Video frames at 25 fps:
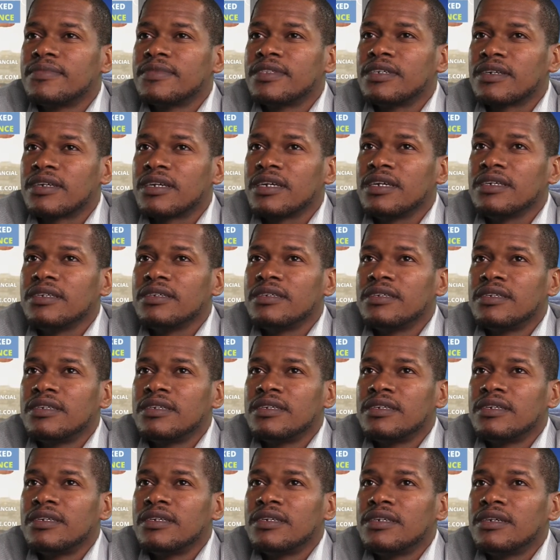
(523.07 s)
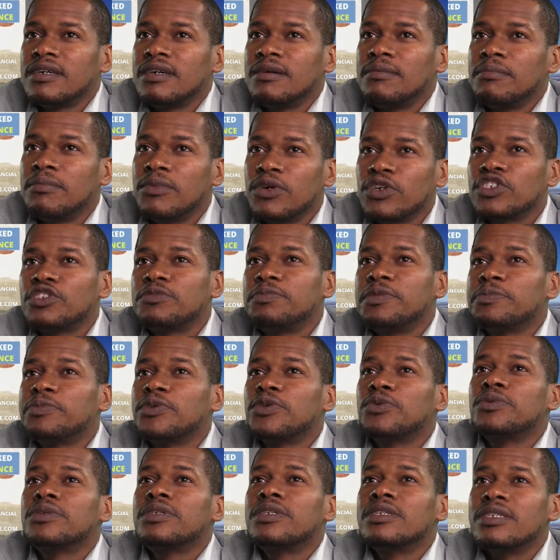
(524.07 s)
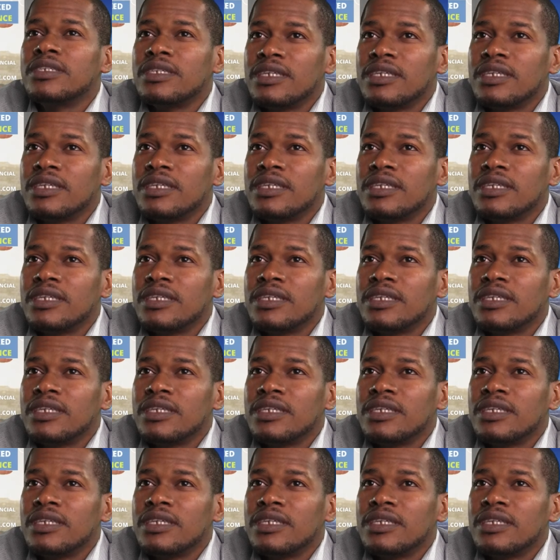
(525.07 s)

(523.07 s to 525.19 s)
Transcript: Okay? Most people would